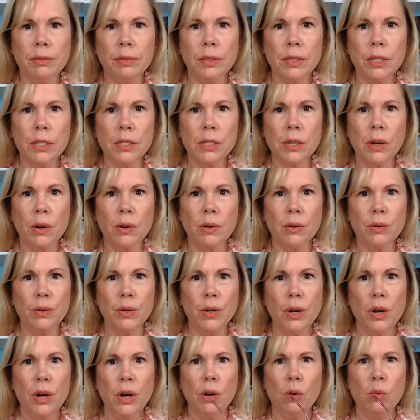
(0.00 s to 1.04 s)
So
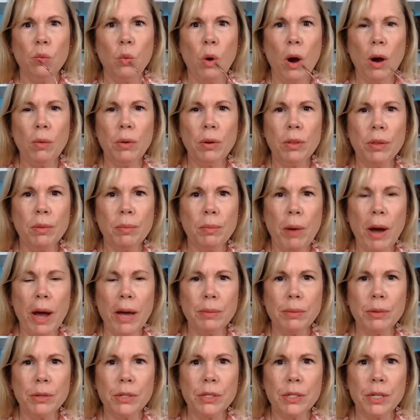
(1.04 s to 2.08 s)
what would the
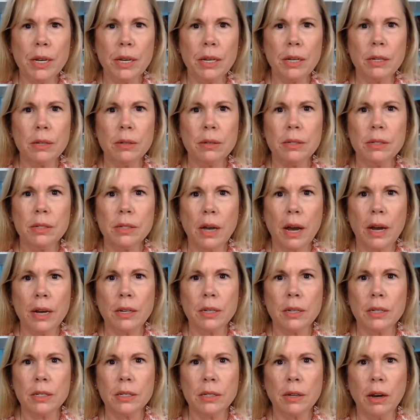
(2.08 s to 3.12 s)
Bible say? Die
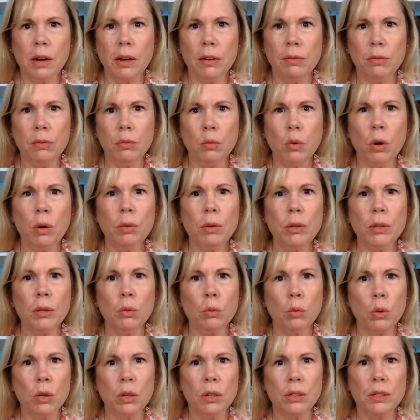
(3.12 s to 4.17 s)
to self. What would the
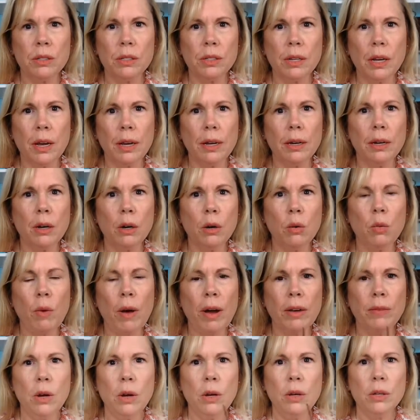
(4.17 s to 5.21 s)
world say?
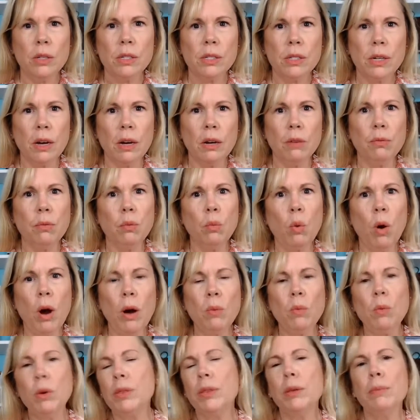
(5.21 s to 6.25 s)
Arrive at self. What
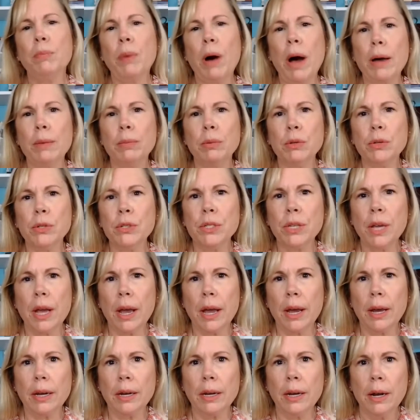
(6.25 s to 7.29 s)
would the Bible
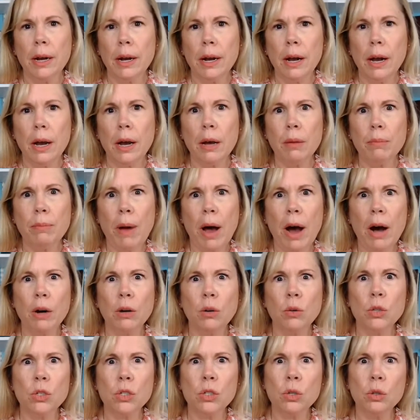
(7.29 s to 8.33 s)
say
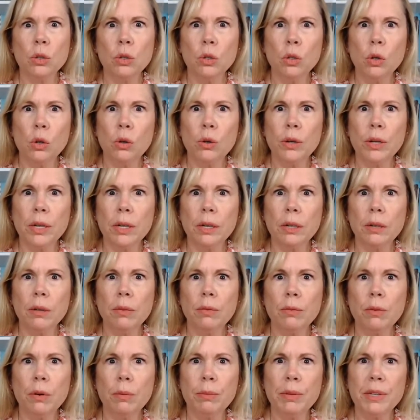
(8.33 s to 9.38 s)
about learning
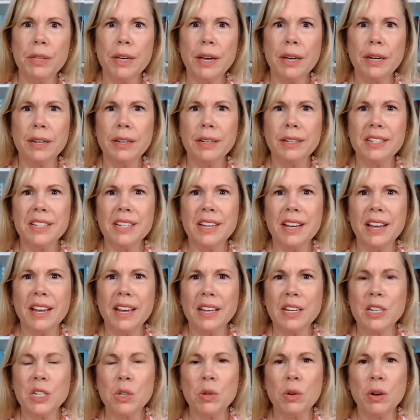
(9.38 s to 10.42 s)
from beginning to
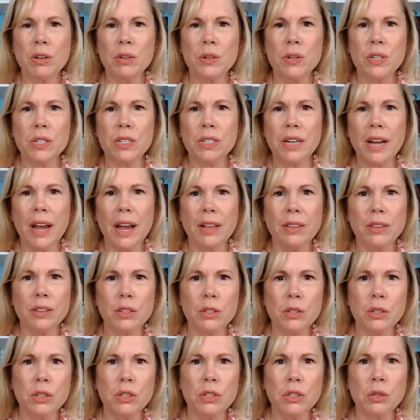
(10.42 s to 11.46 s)
end to understand
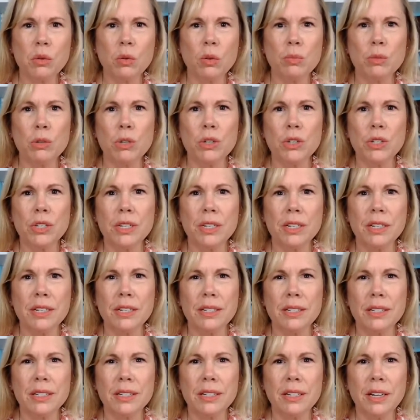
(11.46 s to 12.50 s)
the scriptures in
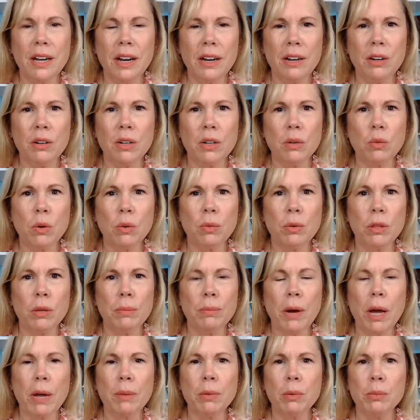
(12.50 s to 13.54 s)
its entirety. What would the
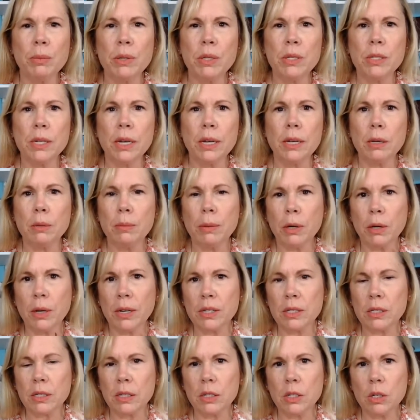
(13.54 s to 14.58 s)
Bible be saying about
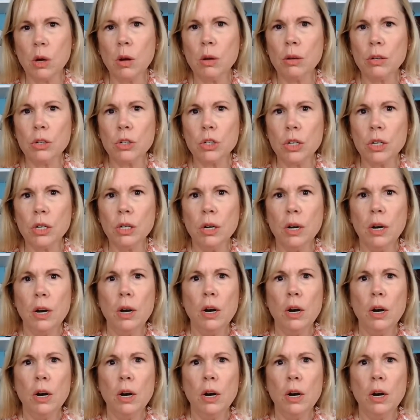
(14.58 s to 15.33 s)
eschatology?